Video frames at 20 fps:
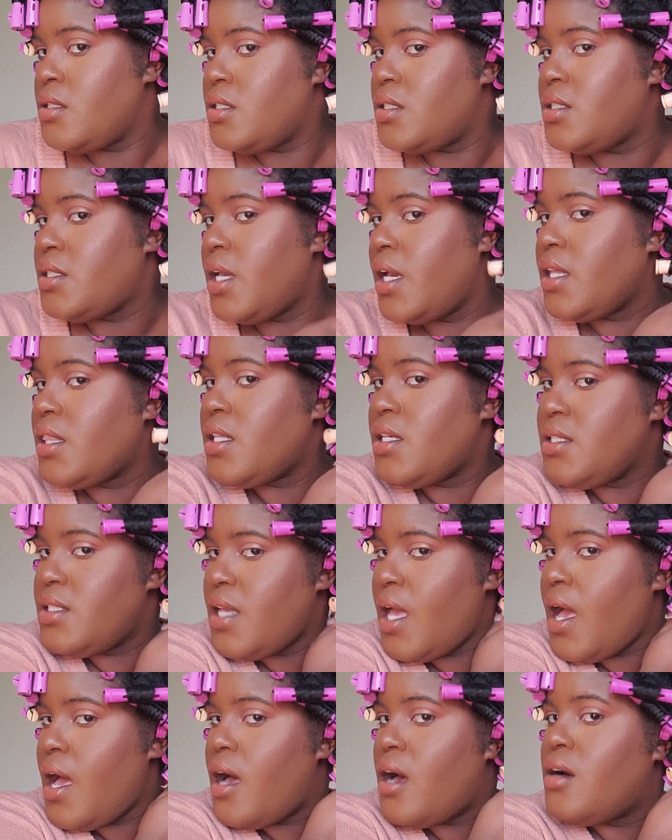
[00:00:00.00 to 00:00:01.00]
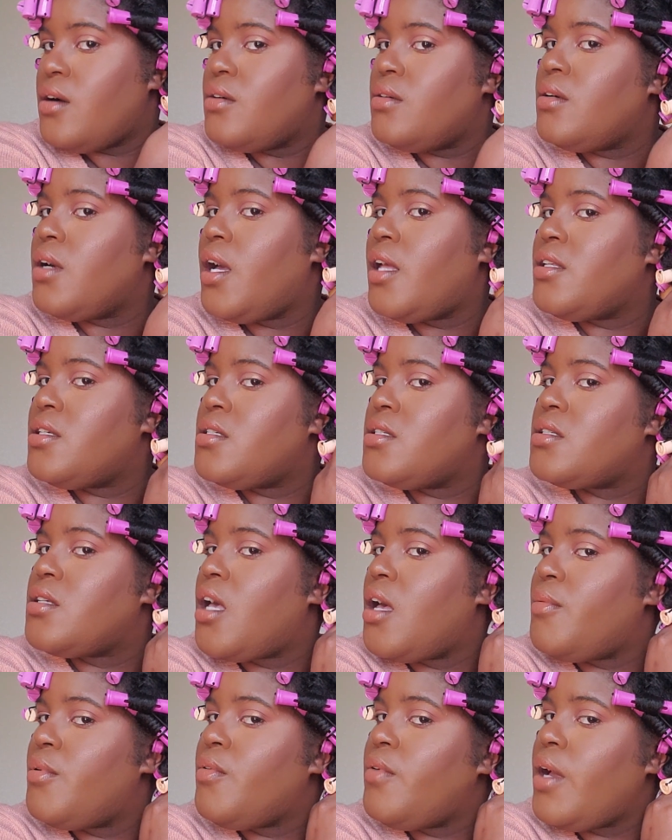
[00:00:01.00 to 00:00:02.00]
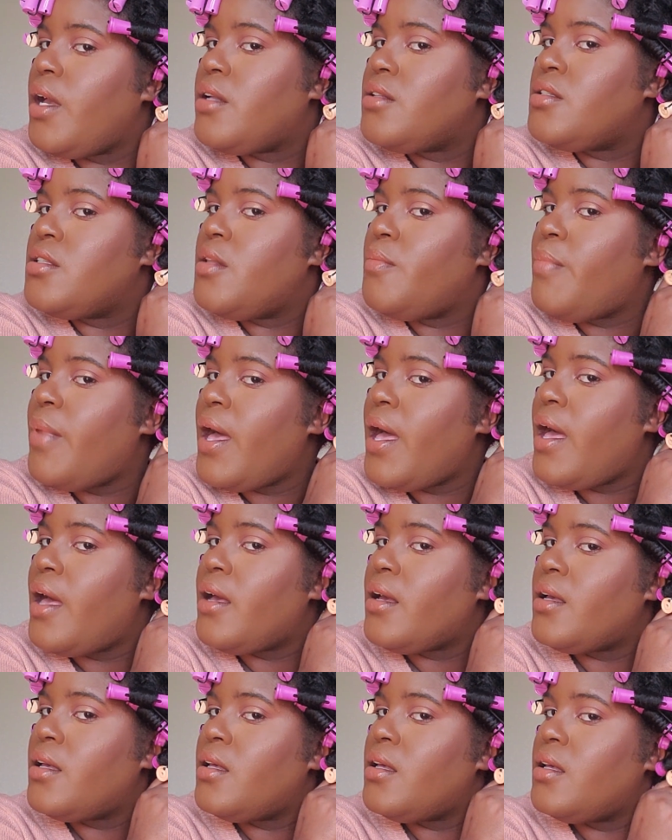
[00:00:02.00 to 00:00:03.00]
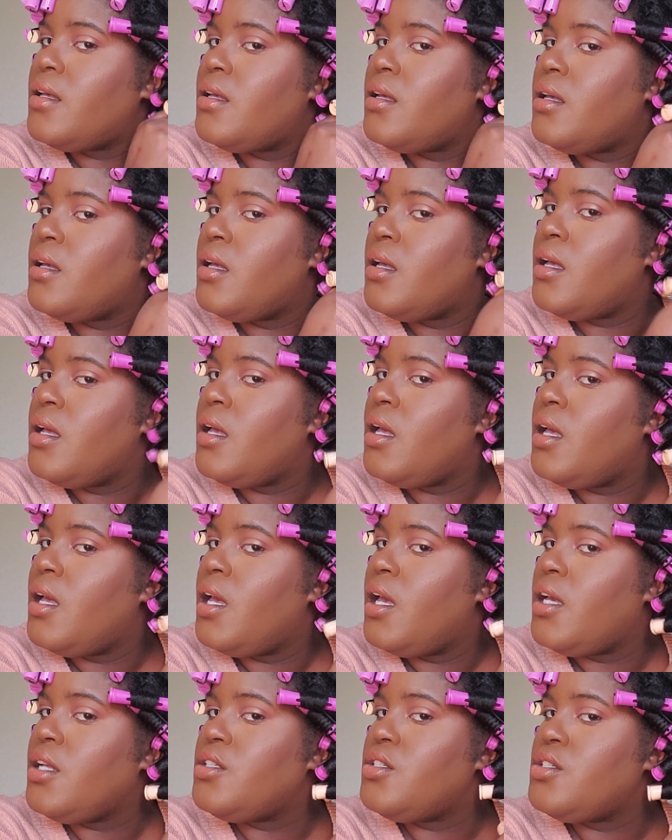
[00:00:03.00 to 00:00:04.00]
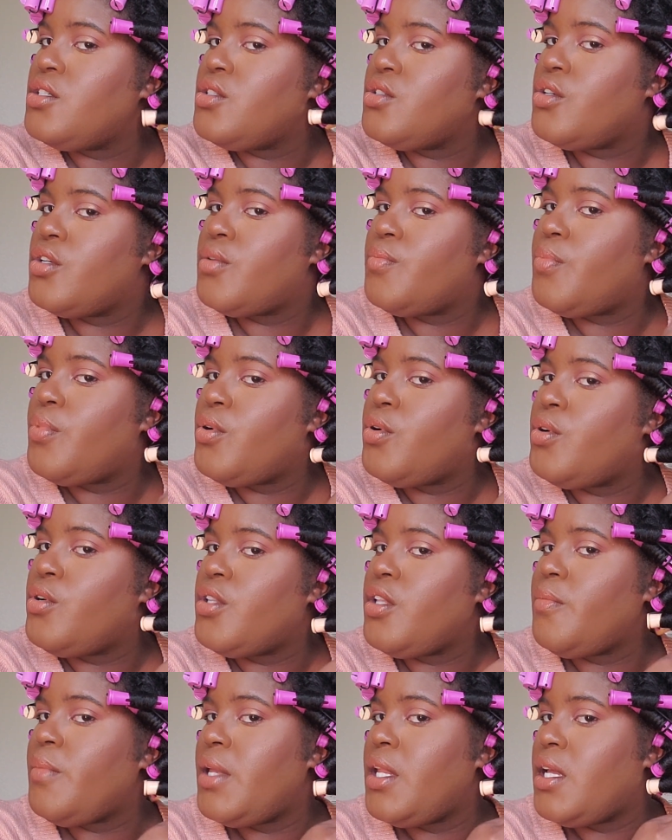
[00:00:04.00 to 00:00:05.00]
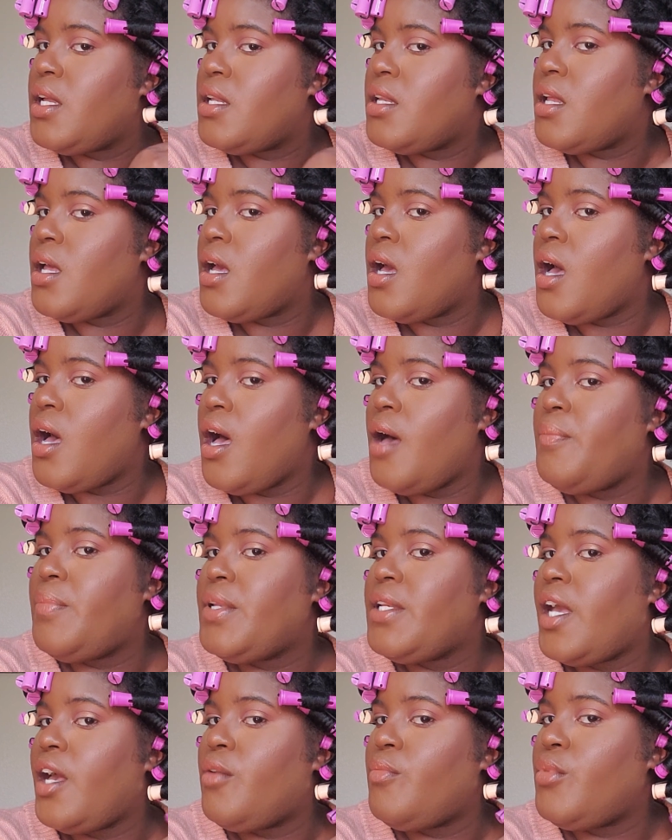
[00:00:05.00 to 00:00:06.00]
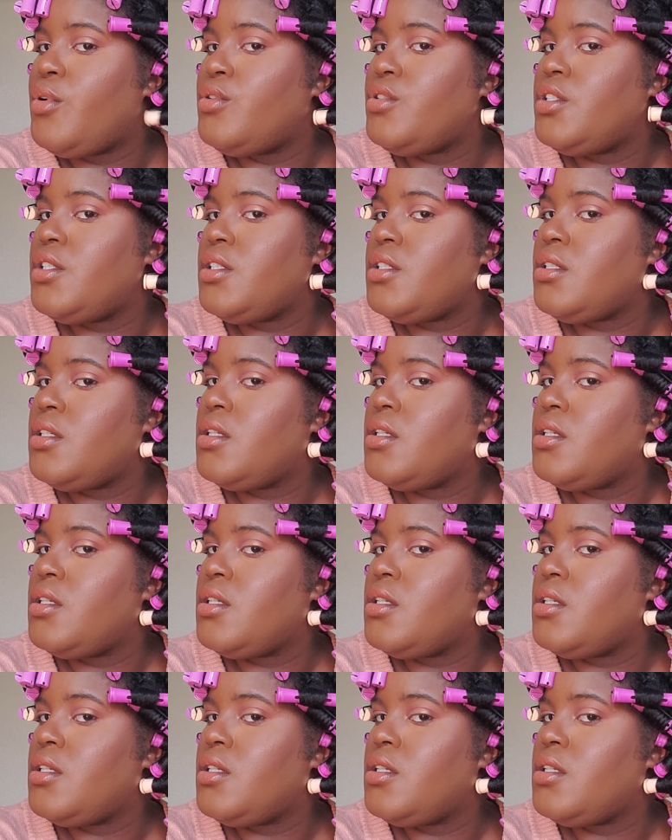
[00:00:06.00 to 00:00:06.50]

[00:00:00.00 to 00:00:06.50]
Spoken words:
To take these out, I just come around to the back and just sort of pull them in an up and down motion.